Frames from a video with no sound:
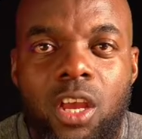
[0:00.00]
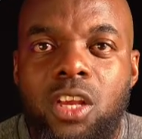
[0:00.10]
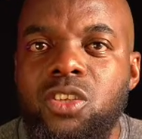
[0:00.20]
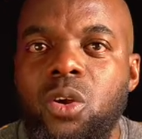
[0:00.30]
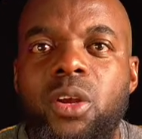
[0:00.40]

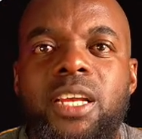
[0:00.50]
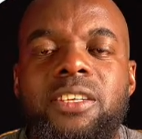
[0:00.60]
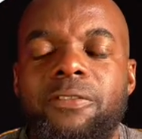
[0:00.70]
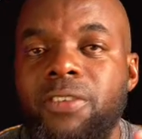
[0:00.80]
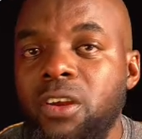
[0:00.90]
So it's
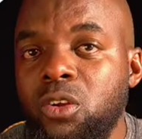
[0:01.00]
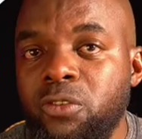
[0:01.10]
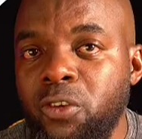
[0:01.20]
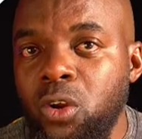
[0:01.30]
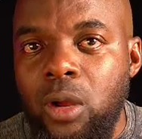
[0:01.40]
a very good
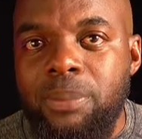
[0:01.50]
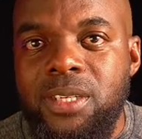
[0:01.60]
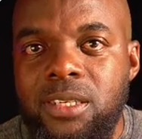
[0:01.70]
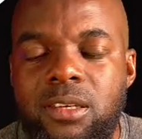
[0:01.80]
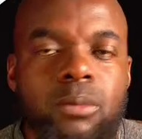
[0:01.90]
follow up
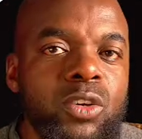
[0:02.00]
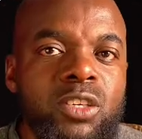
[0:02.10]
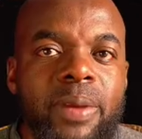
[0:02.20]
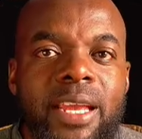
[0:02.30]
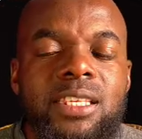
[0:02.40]
system,
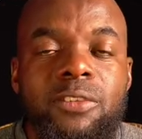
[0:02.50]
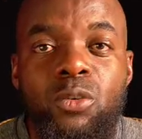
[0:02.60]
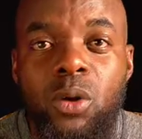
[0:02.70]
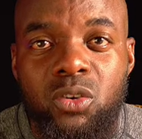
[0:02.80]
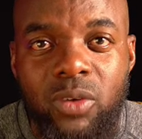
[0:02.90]
which means if you
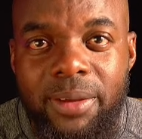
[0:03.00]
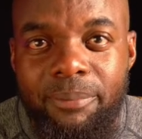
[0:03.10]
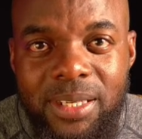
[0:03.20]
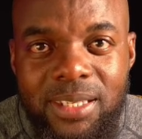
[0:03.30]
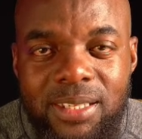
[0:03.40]
want to run a
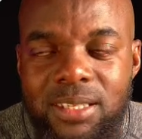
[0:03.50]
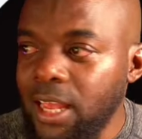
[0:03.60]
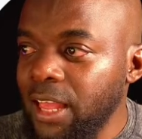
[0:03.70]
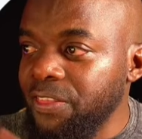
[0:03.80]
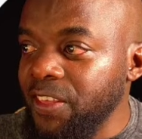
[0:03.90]
business,
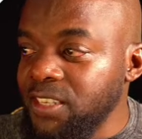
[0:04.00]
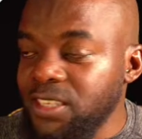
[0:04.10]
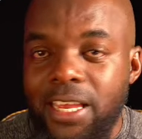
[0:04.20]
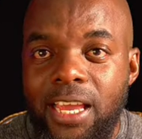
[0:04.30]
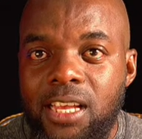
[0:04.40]
this
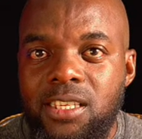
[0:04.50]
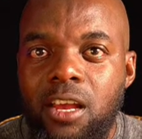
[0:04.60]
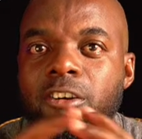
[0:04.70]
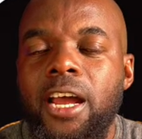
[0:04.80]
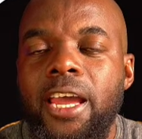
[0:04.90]
is
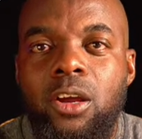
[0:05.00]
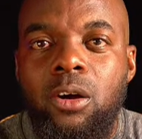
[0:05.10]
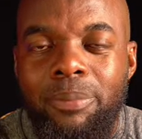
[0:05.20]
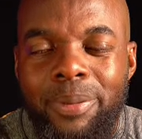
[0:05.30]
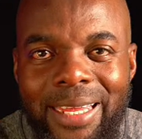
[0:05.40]
a
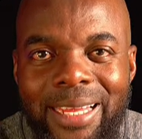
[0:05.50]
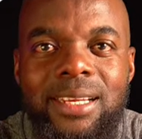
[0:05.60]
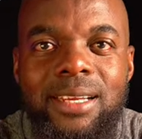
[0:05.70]
complete